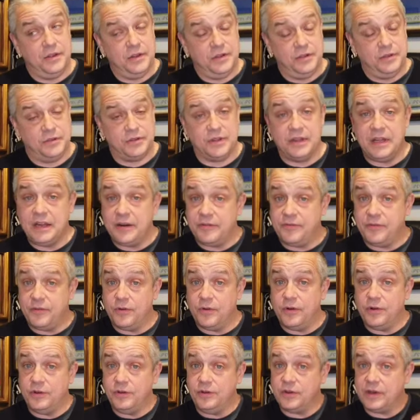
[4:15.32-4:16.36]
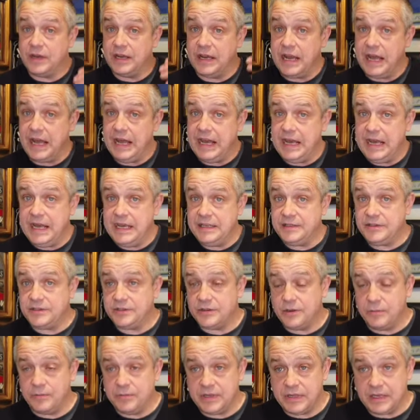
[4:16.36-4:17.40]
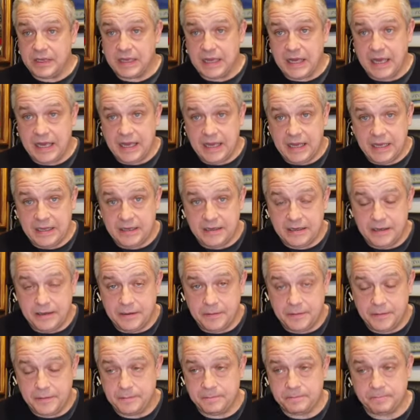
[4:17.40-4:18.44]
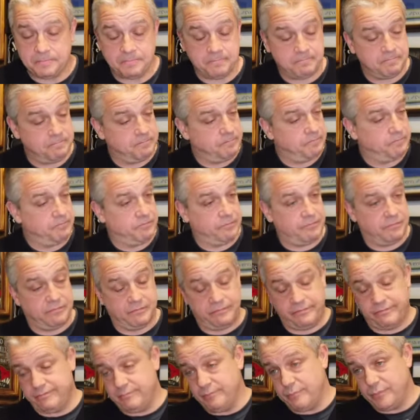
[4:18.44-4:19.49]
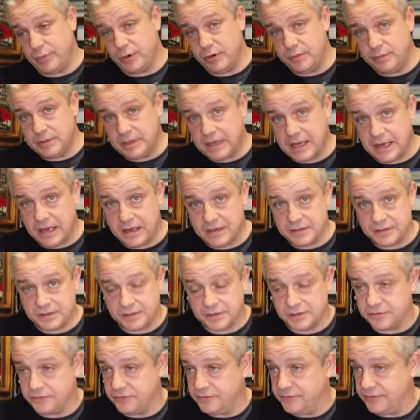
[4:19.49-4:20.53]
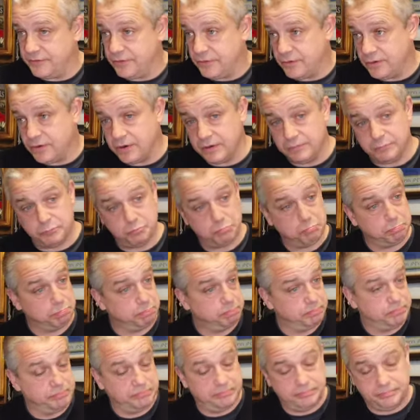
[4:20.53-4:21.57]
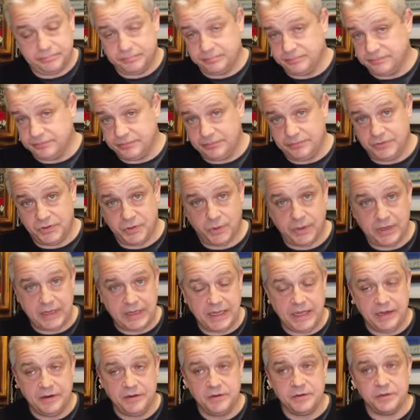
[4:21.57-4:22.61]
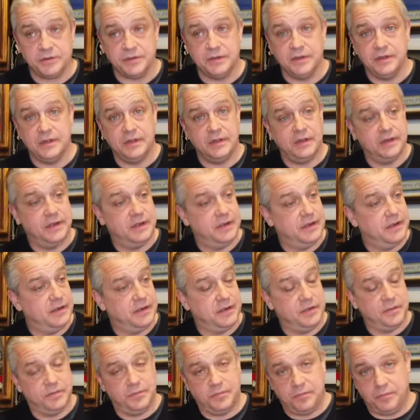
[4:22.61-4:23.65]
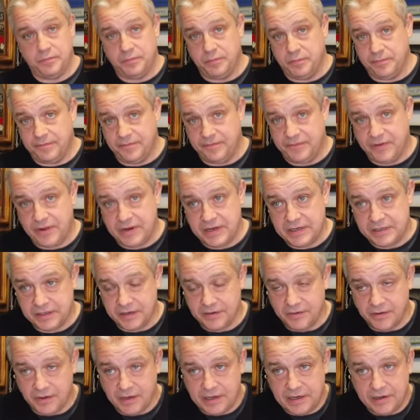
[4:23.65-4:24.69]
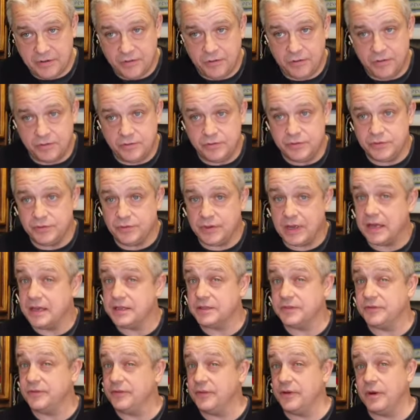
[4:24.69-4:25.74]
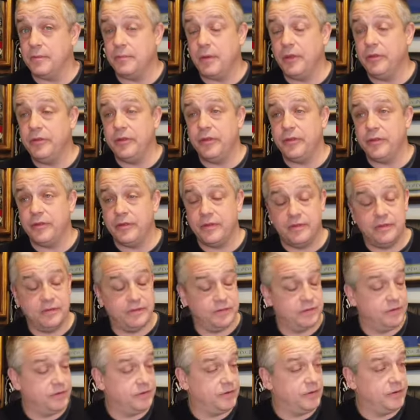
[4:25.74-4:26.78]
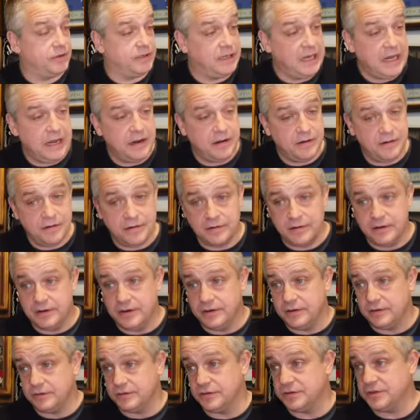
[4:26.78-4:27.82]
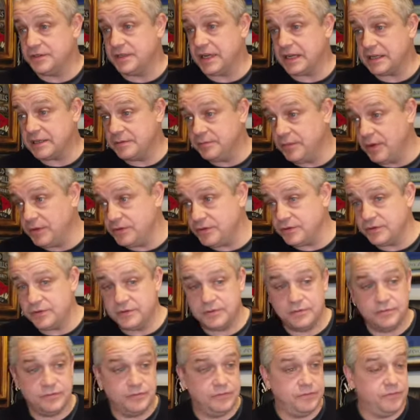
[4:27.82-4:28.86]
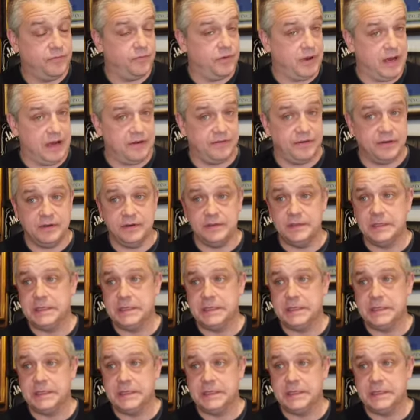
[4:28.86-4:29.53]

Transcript: so therefore you can age something in bourbon casks for 20 years. Finish it in an Oloroso cask for a month or a year, 6 months, whatever,